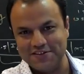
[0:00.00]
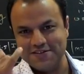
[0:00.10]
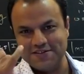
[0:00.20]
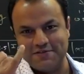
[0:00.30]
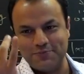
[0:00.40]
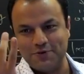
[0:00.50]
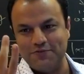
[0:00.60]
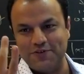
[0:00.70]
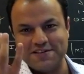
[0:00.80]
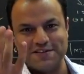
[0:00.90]

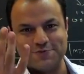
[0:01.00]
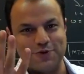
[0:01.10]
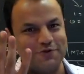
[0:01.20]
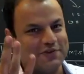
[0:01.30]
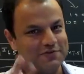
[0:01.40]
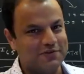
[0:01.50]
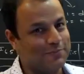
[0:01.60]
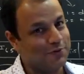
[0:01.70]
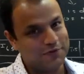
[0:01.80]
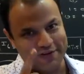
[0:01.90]
7.5, 6.5 and
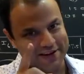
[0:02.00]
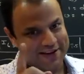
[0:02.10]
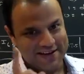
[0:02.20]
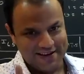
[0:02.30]
5.5.